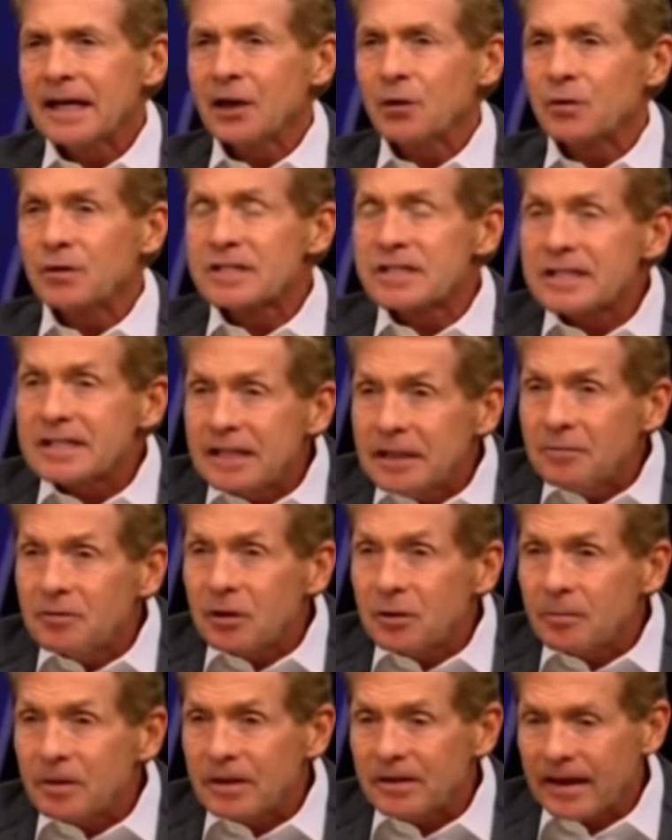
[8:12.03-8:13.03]
It would seem
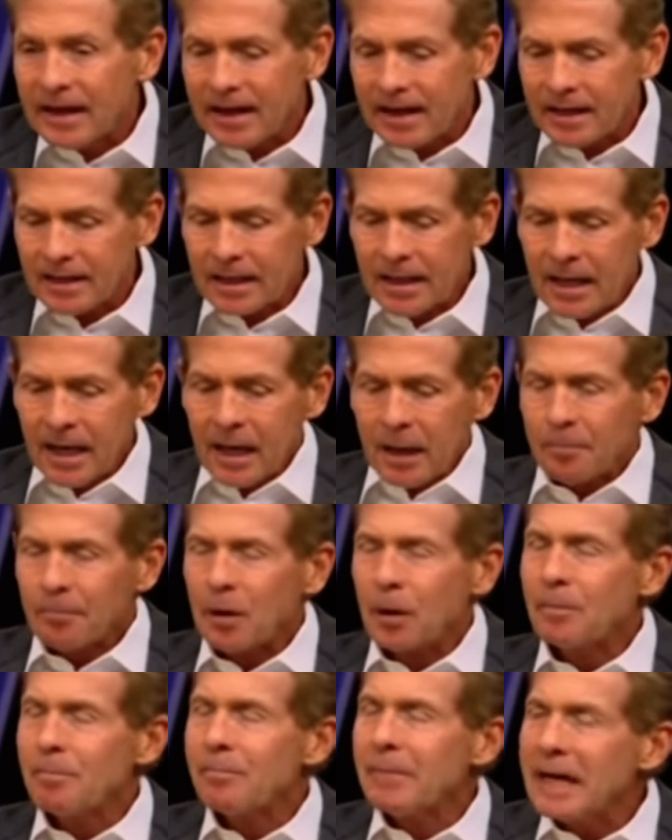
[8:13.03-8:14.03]
to be that,
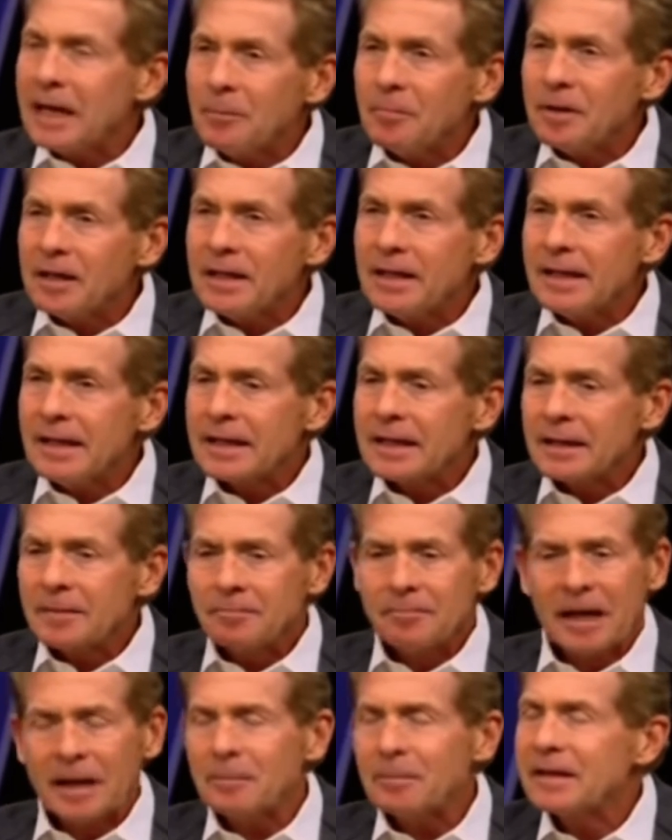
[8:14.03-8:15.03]
but maybe
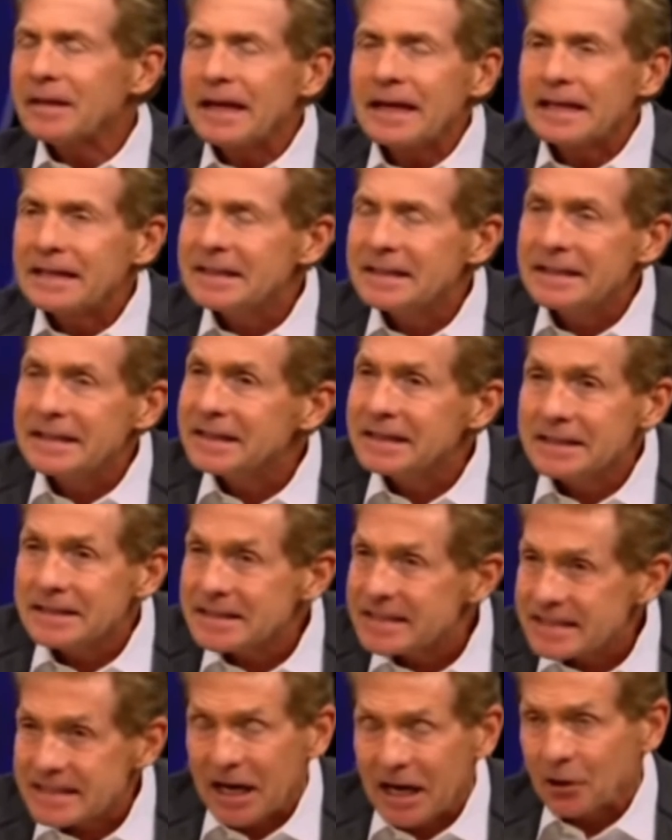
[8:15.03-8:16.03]
they didn't
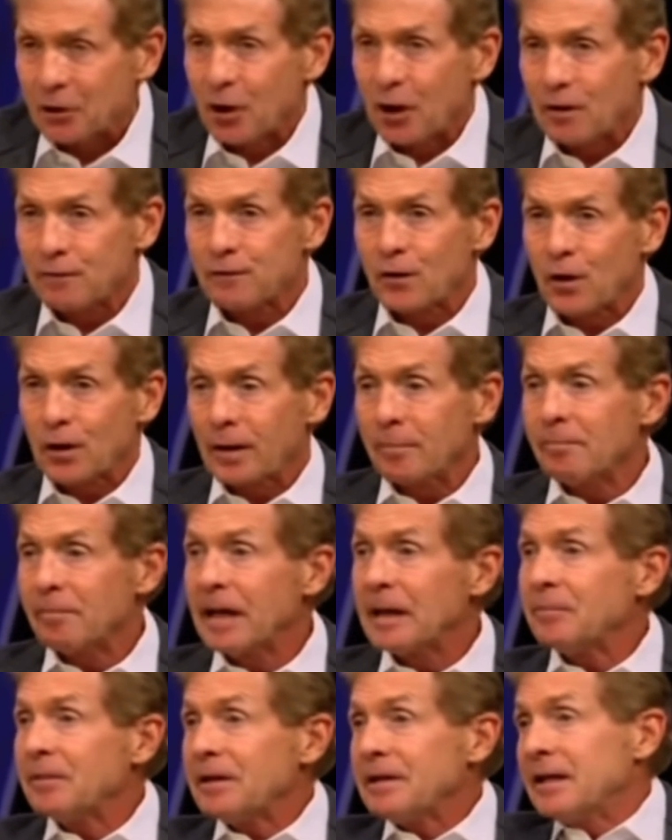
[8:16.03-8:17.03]
sign off on it.
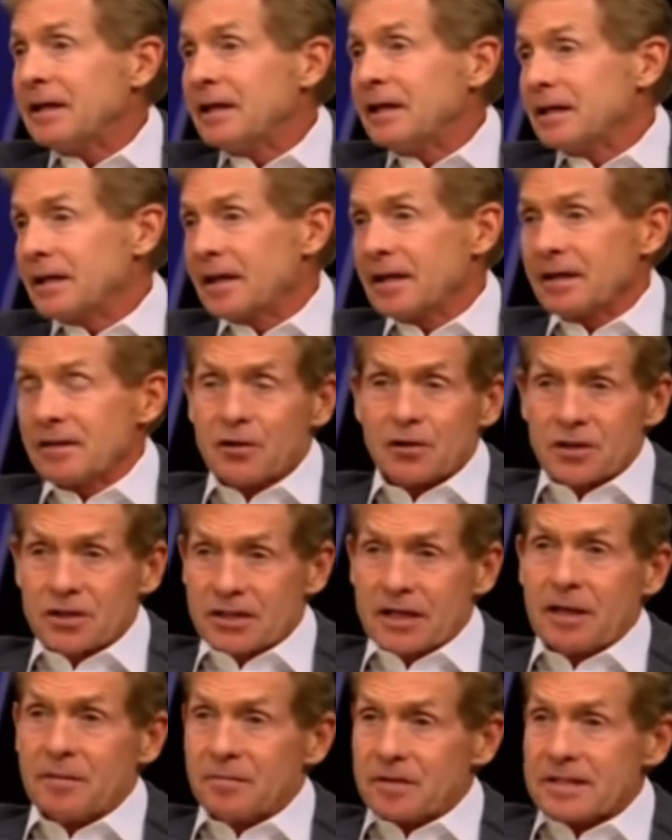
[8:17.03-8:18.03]
Maybe their
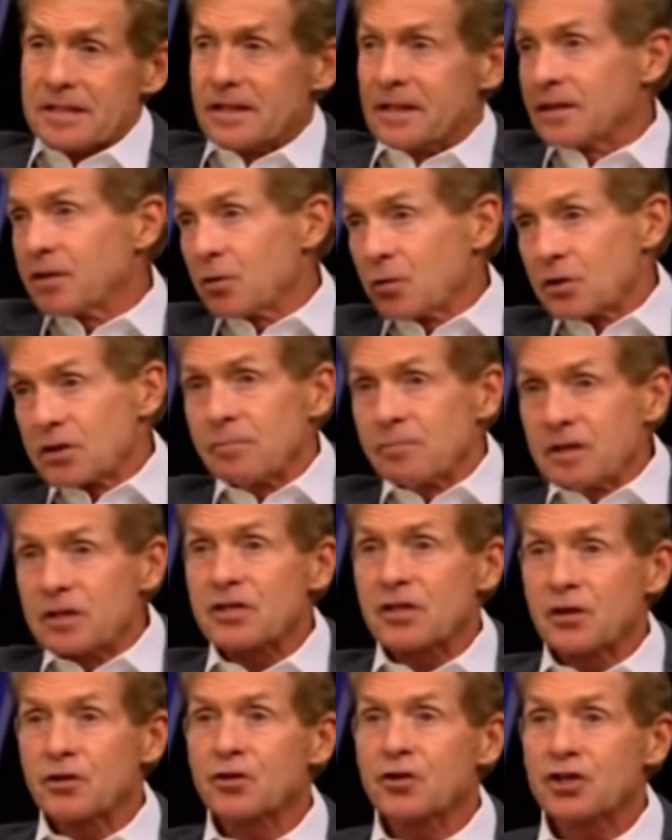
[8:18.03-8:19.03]
statement said there was a
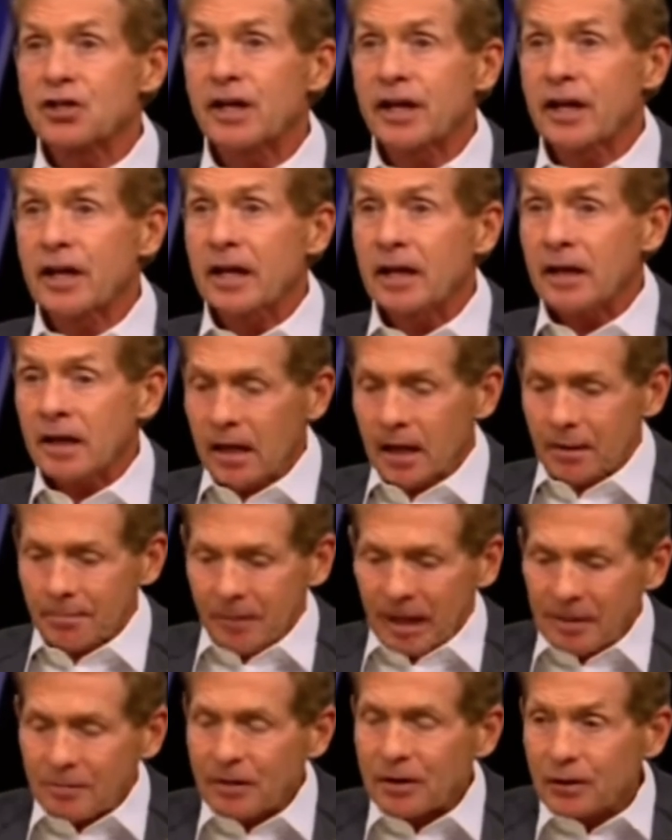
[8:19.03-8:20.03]
misunderstanding.
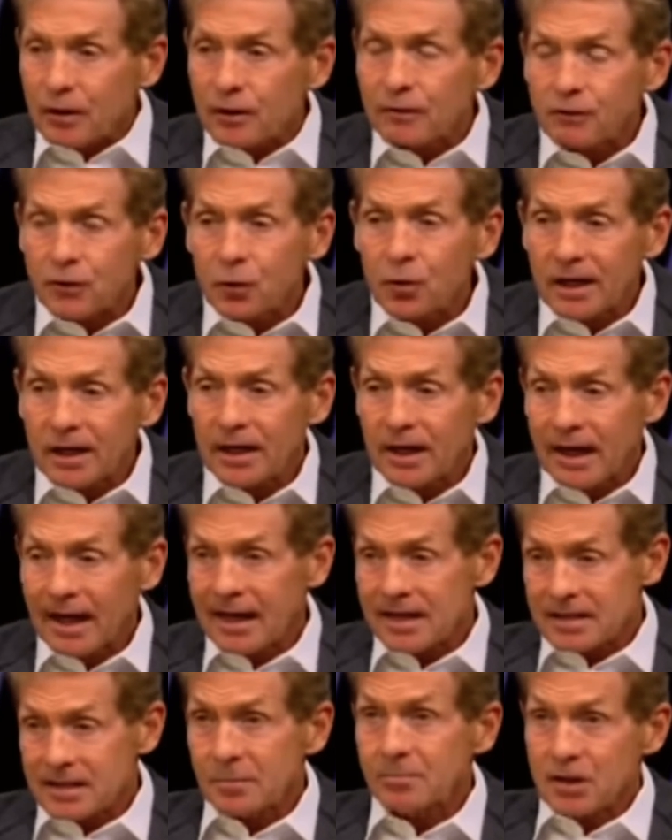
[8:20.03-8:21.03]
Maybe they're viewing it
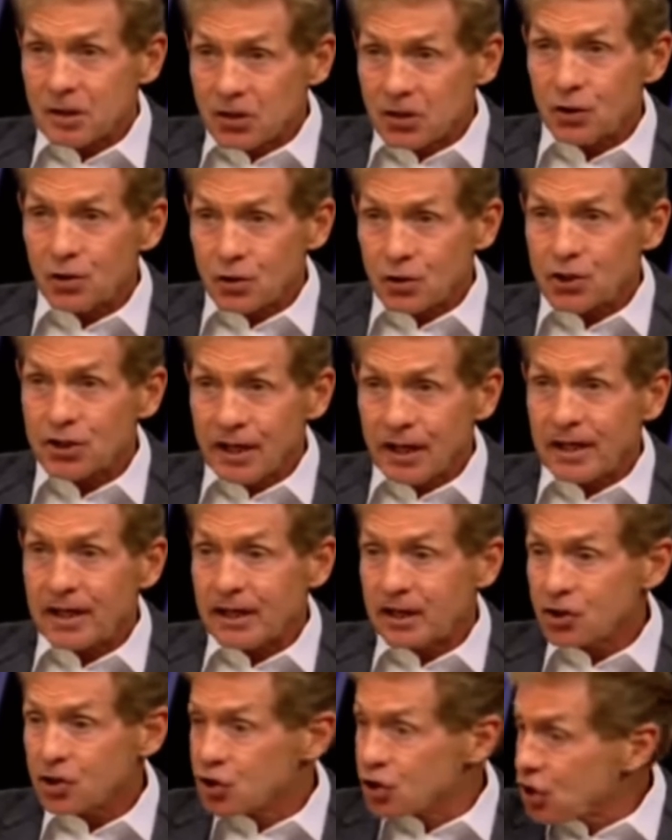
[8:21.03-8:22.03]
as a
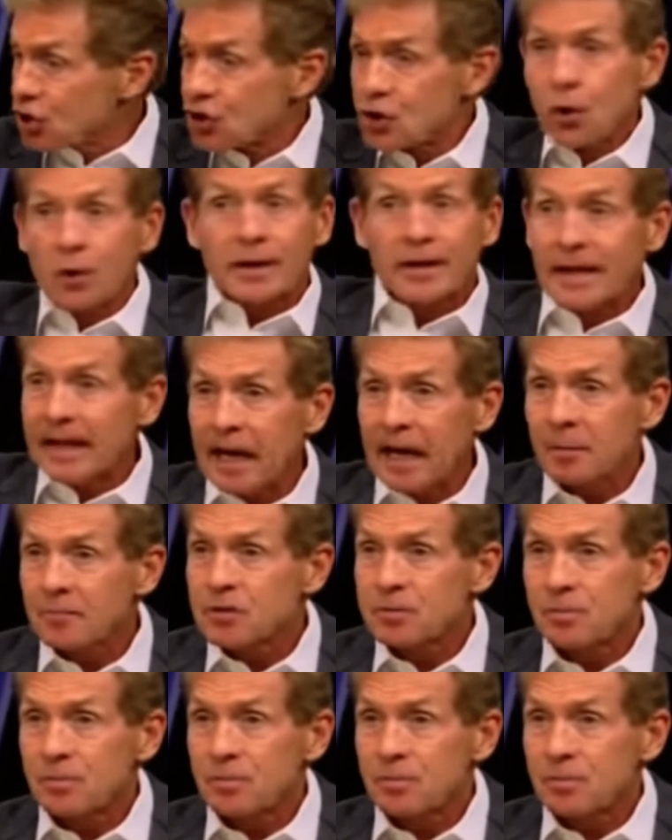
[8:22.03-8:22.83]
misunderstanding just on Cam's